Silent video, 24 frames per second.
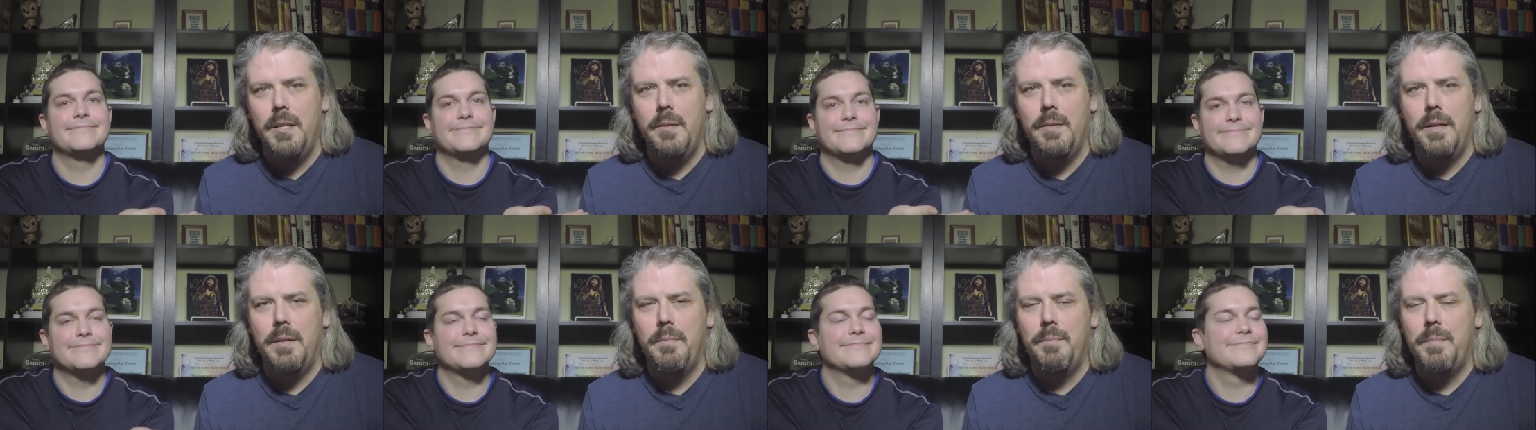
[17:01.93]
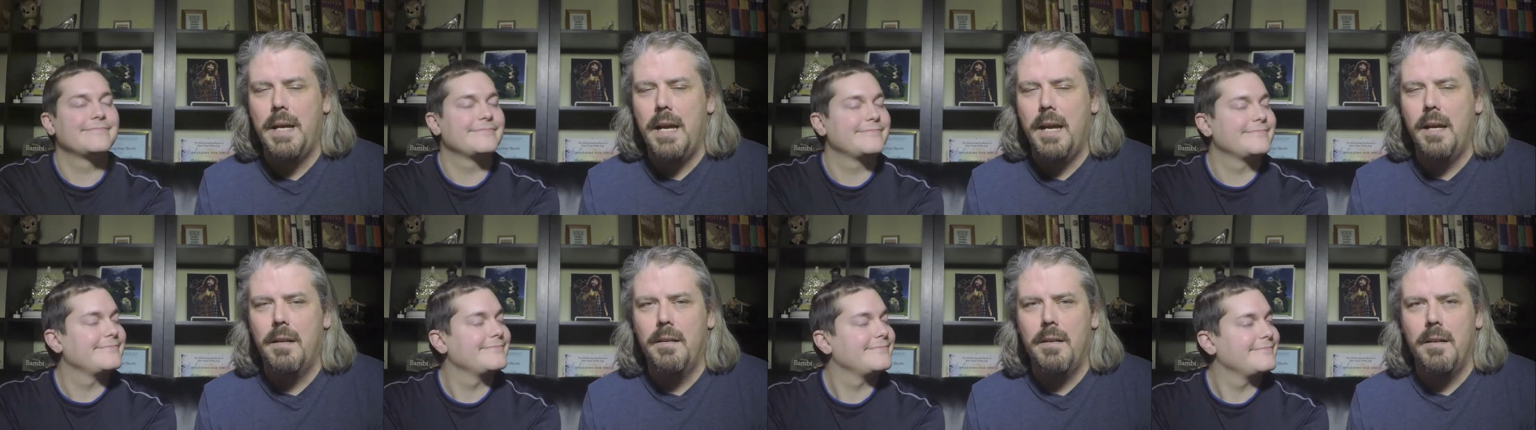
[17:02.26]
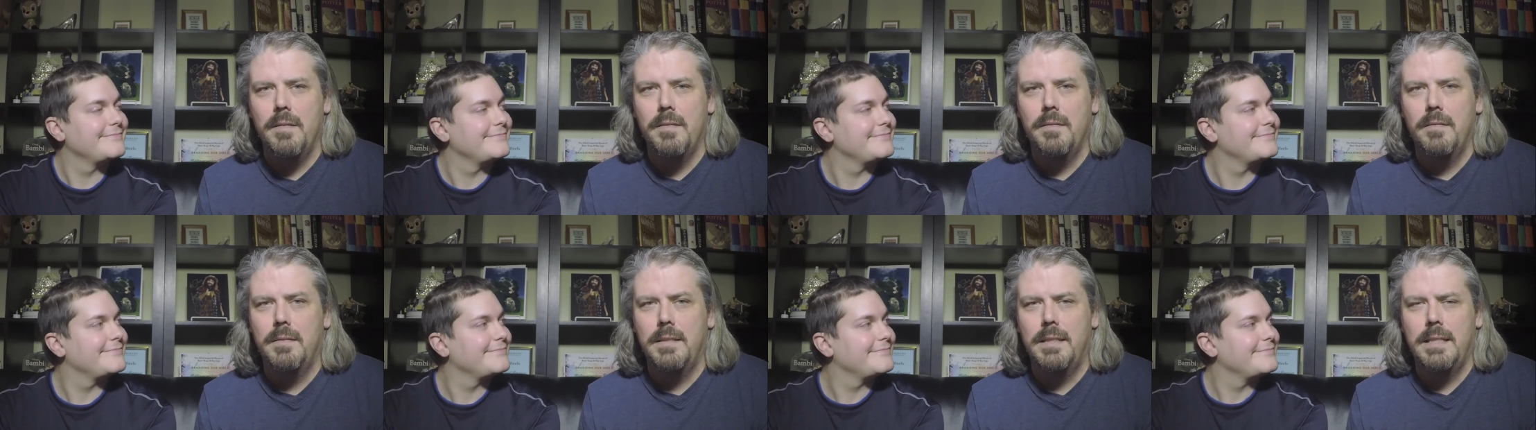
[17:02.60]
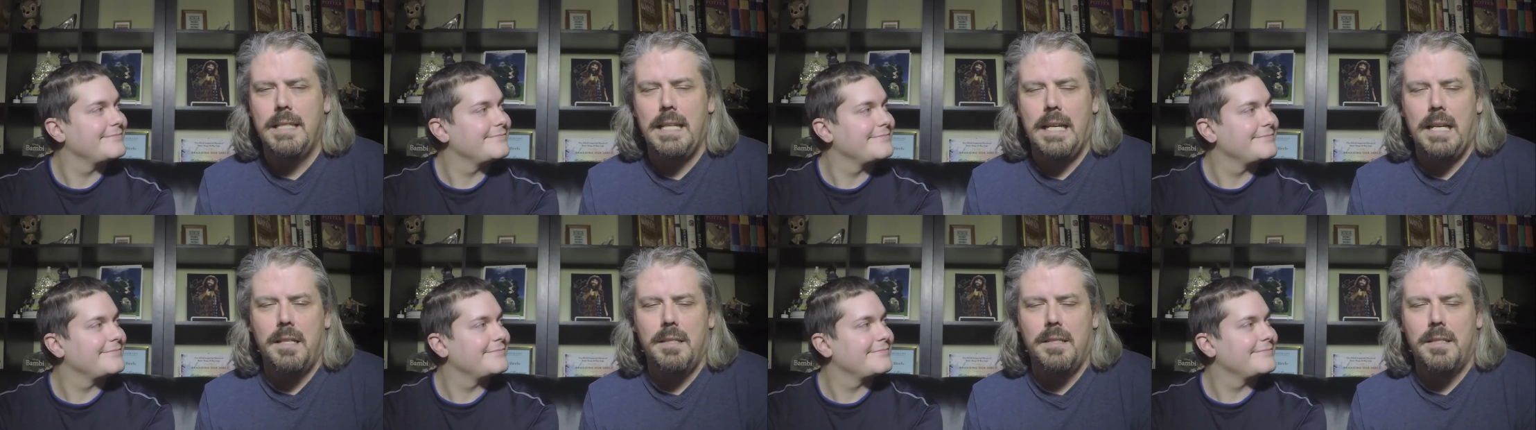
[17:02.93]
Speaker 1: You had background
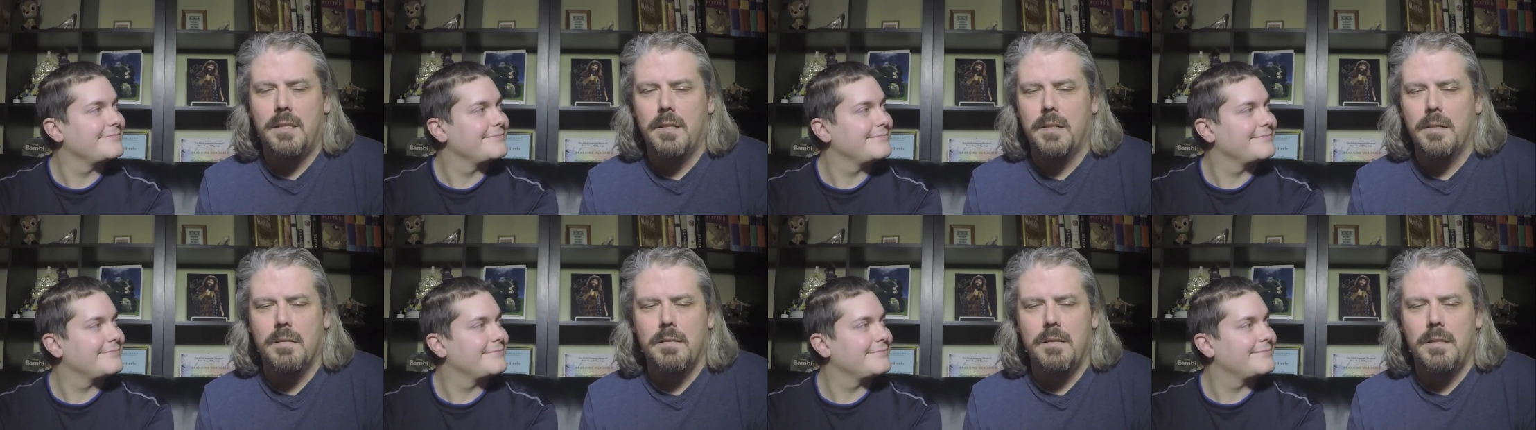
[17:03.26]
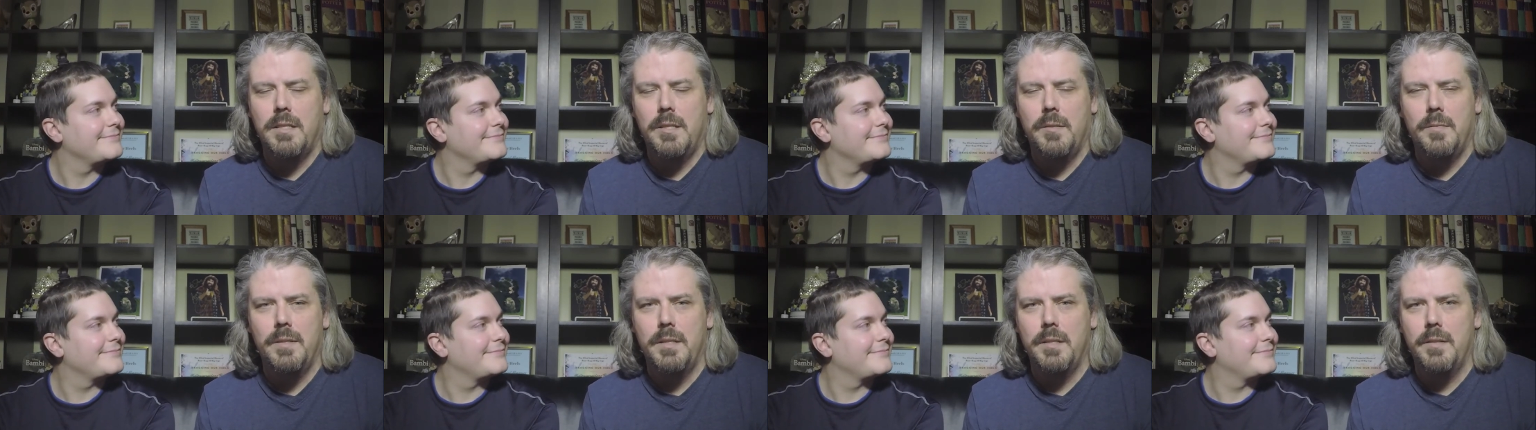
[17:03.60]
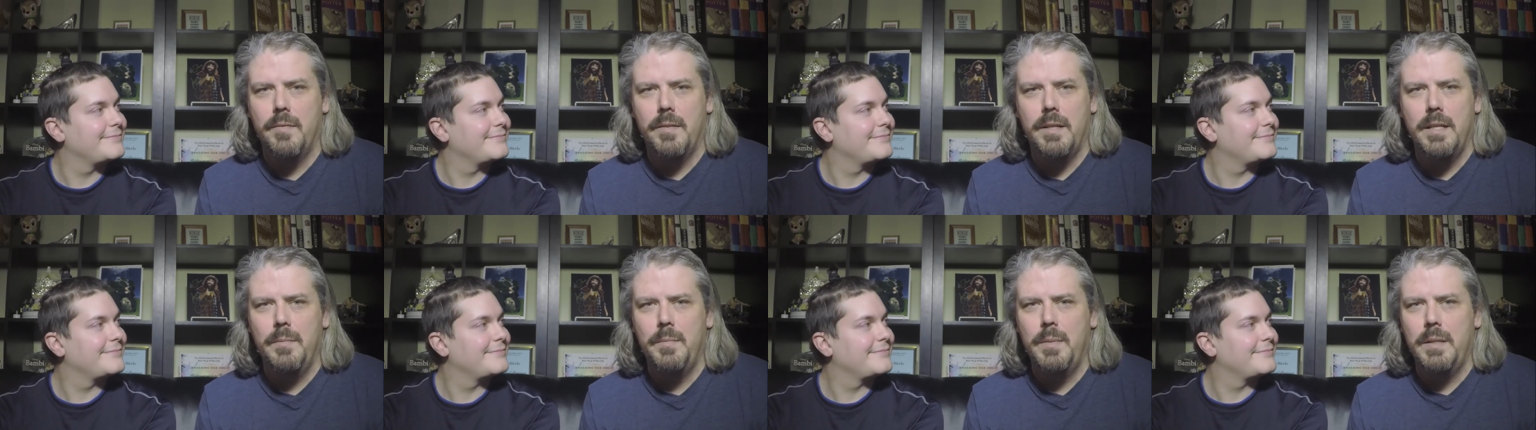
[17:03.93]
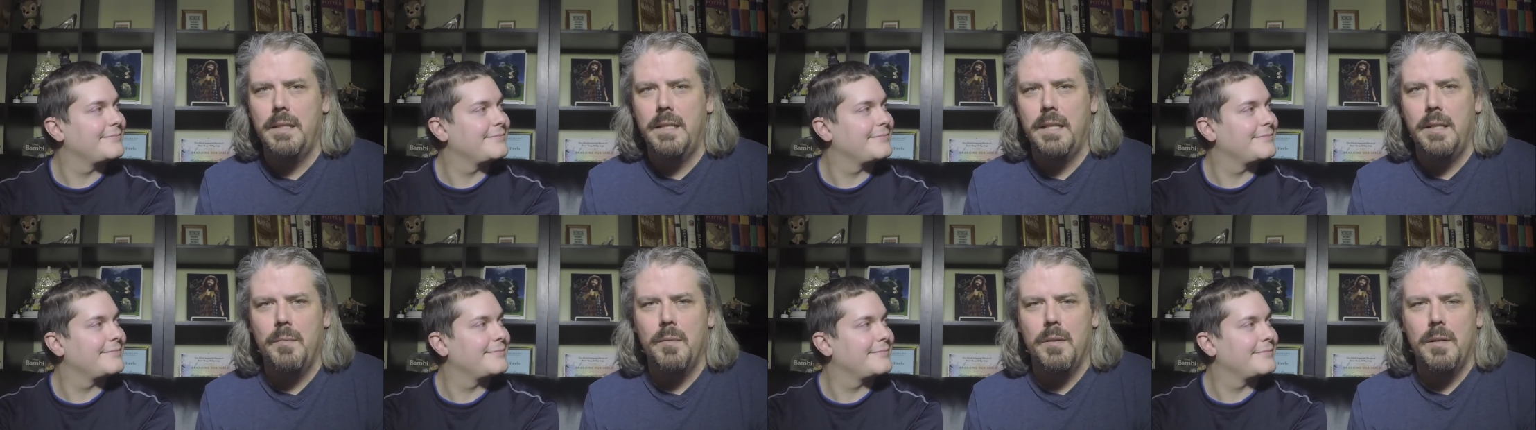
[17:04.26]
dancers to a degree,
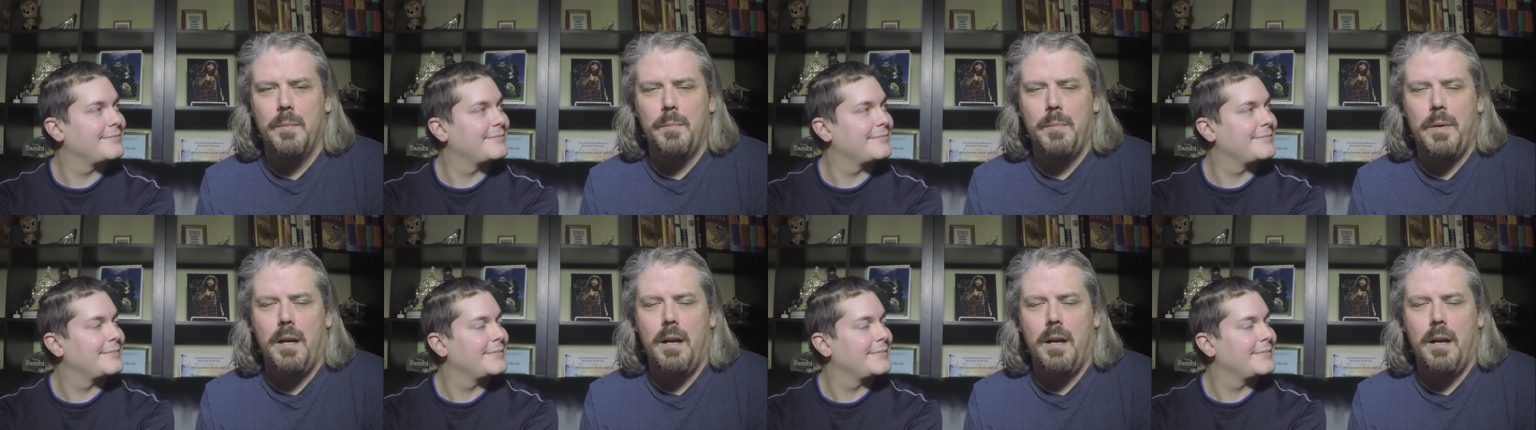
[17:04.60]
but they were a